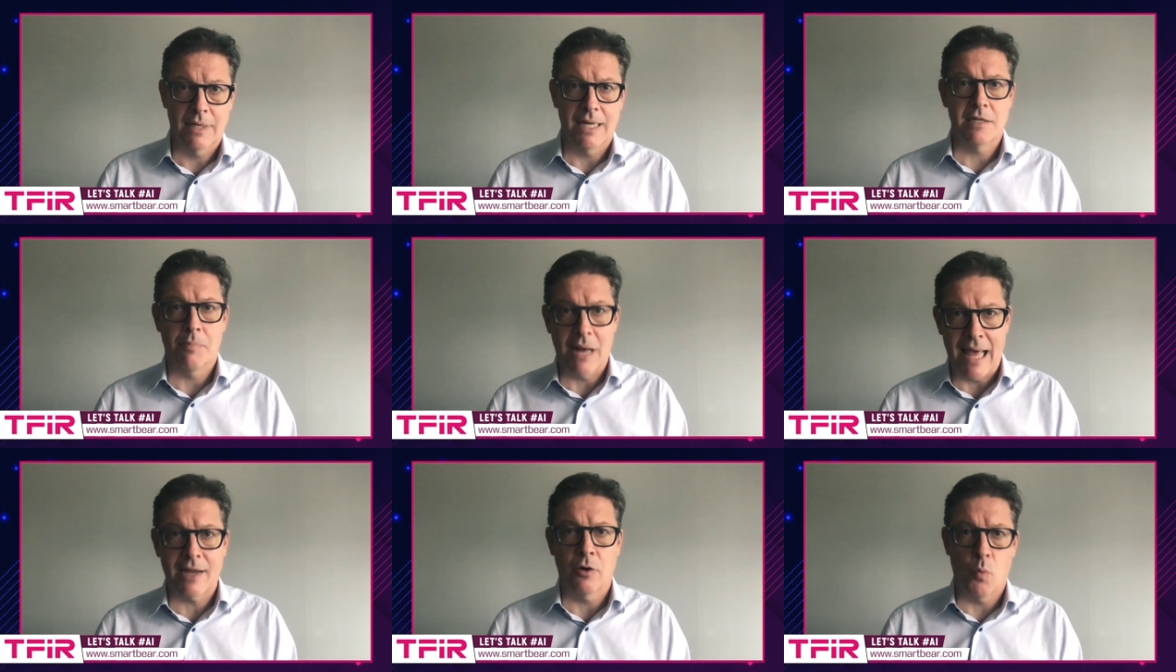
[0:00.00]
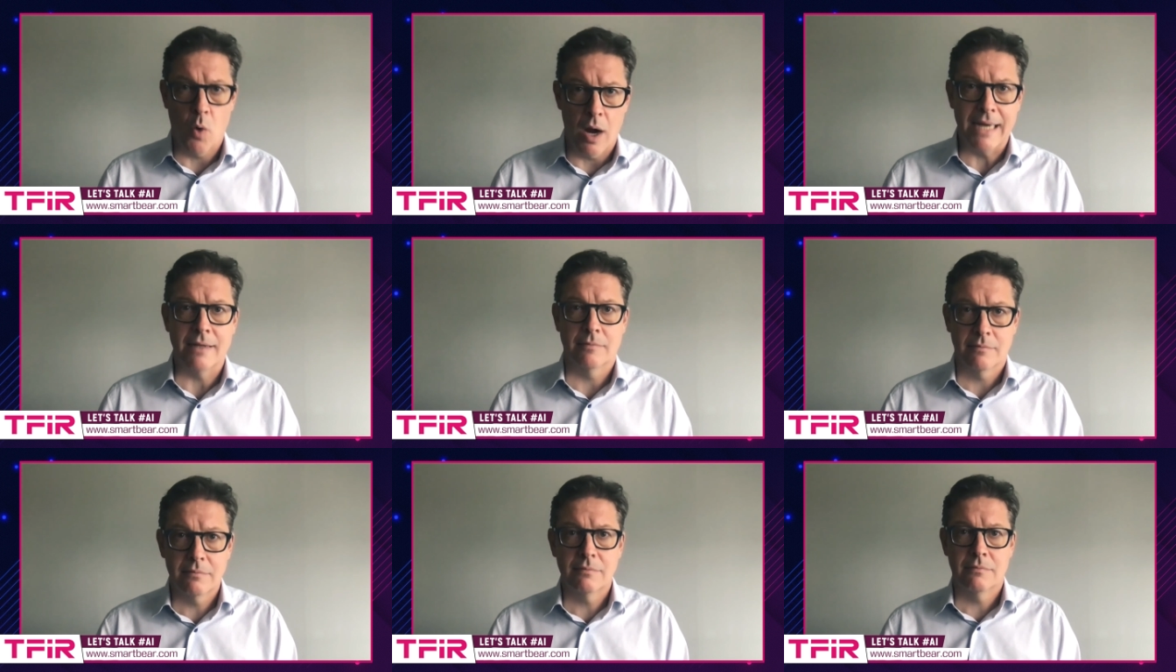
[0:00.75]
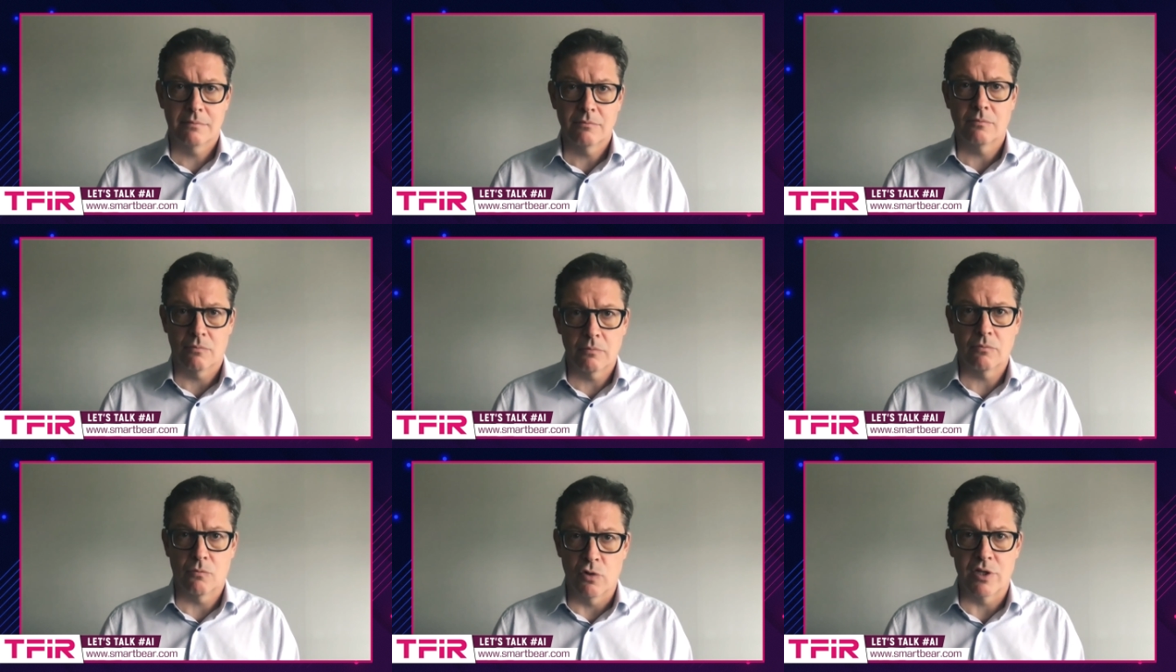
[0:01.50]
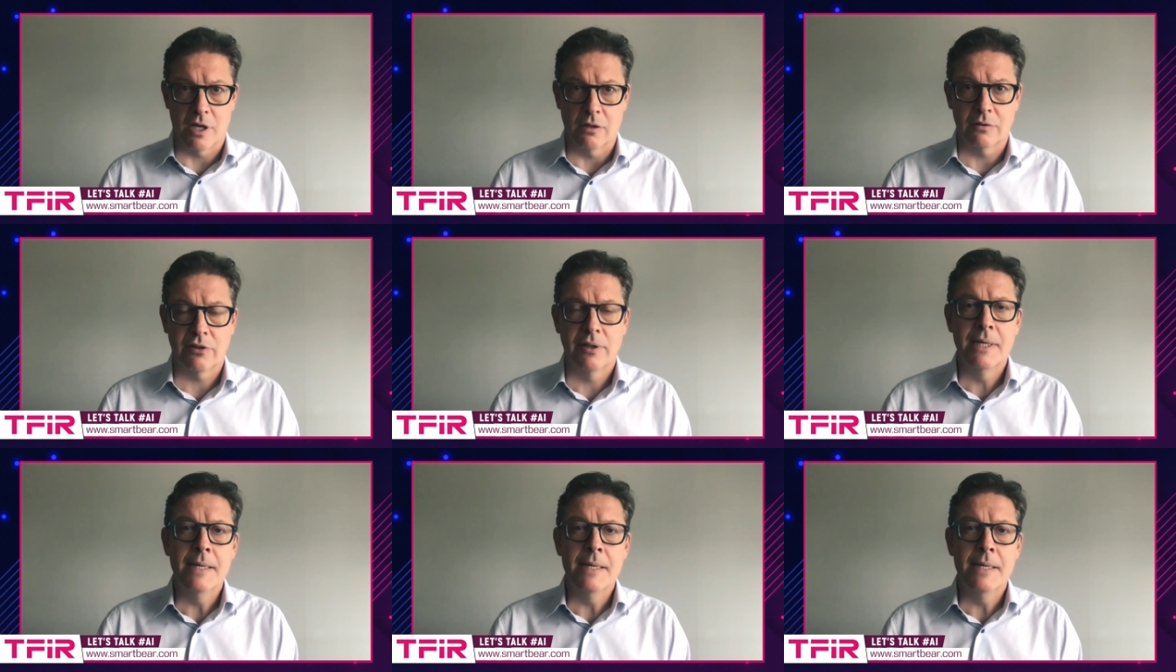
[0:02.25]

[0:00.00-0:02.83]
It's a black and white result.